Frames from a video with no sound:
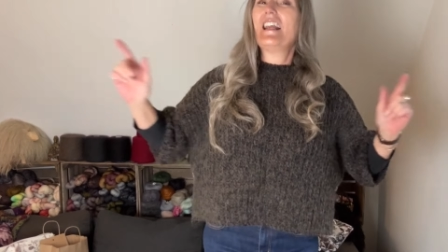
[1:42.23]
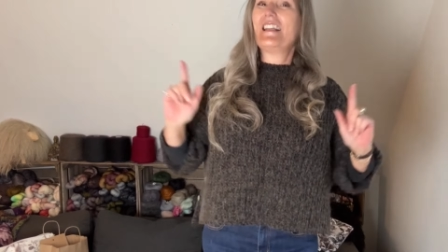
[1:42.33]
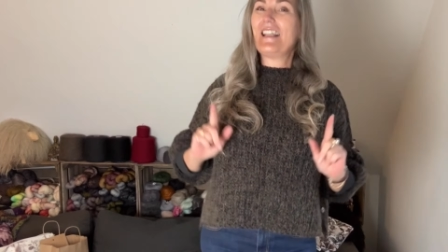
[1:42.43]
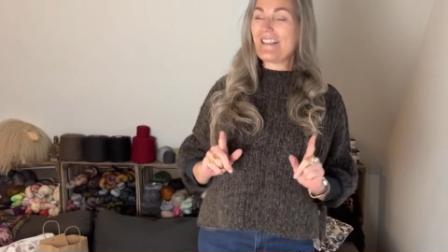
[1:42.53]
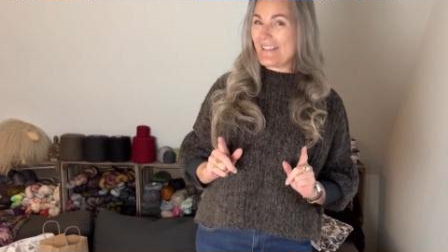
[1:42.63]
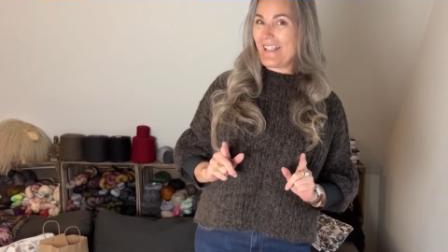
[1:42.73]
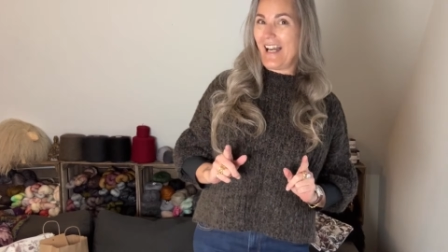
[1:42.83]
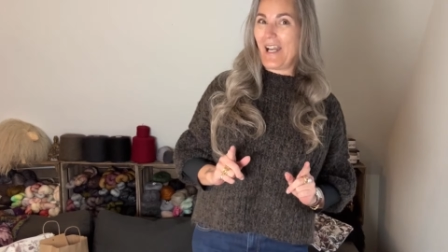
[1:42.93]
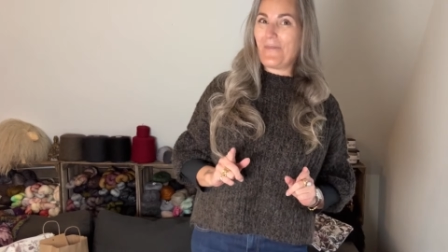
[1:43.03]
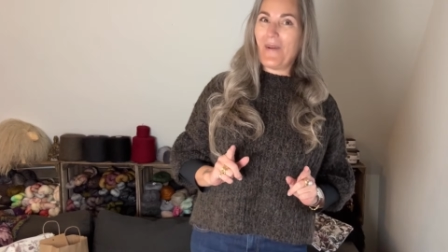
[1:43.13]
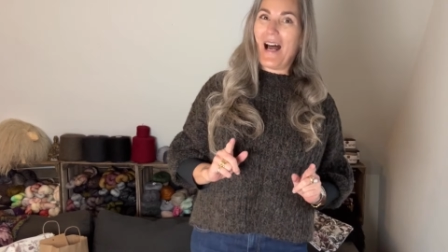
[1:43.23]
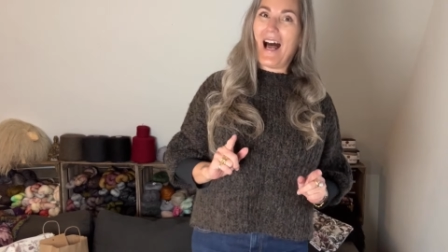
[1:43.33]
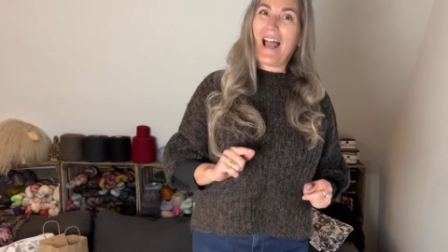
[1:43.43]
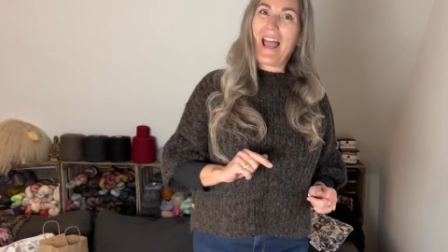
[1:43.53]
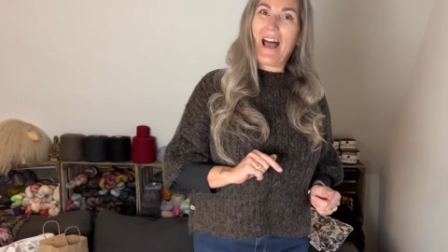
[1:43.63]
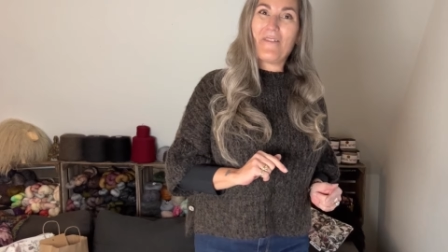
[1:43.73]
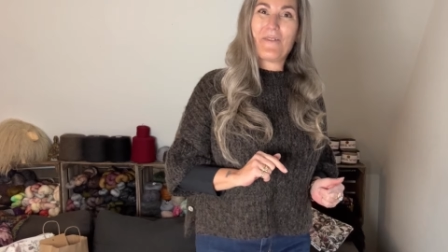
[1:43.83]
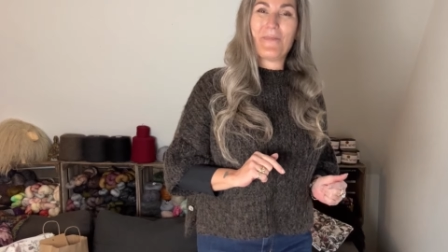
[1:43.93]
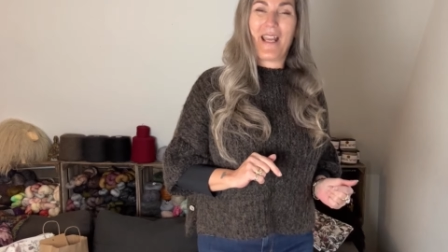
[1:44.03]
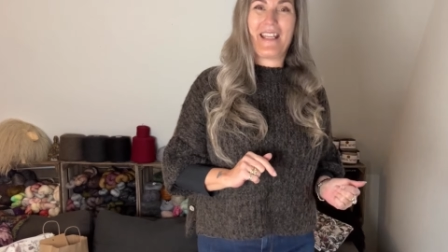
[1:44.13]
This time I have
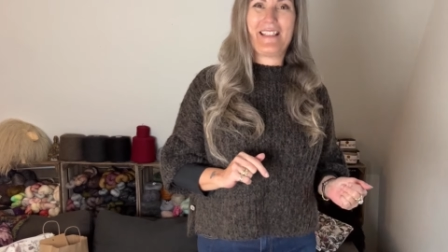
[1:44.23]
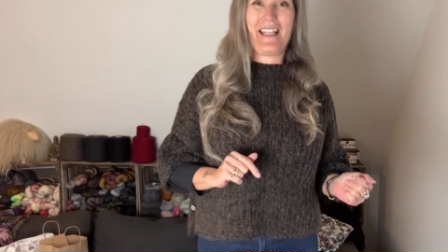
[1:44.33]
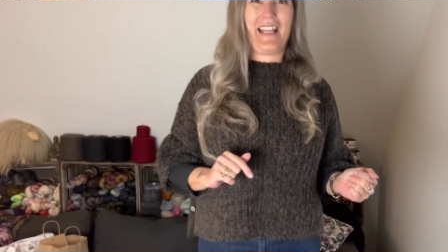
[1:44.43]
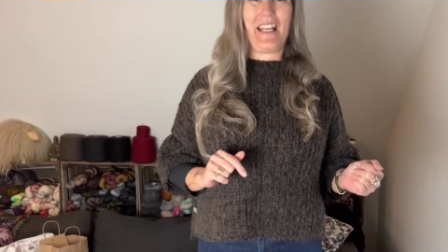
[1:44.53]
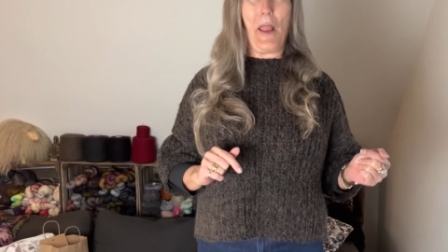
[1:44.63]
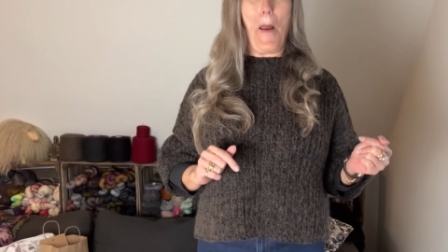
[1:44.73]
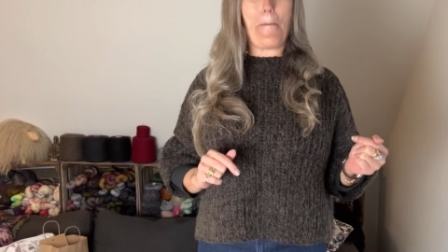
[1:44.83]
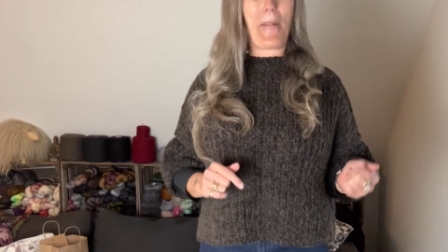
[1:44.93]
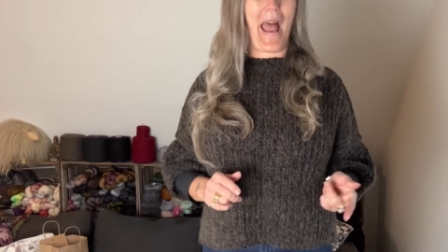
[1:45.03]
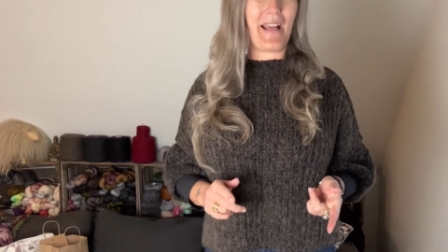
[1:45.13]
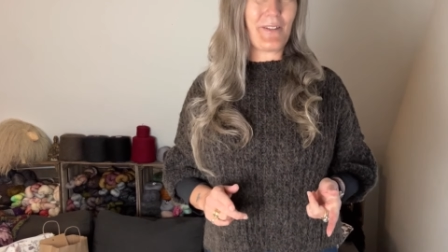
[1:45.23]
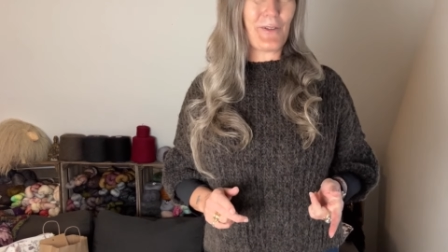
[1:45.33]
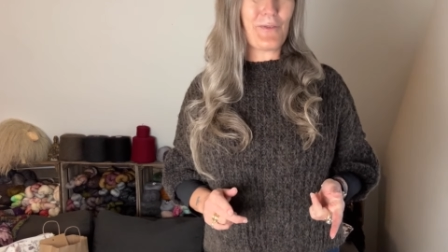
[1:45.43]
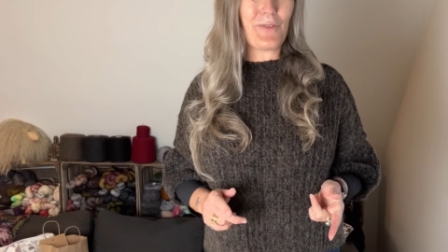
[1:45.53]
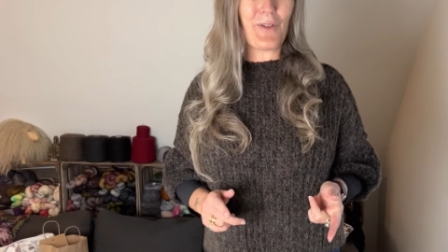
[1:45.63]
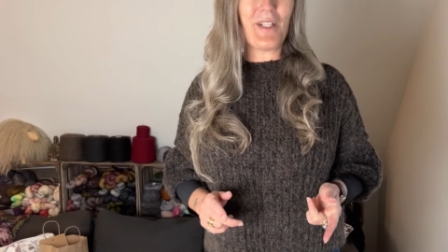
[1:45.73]
made a pattern for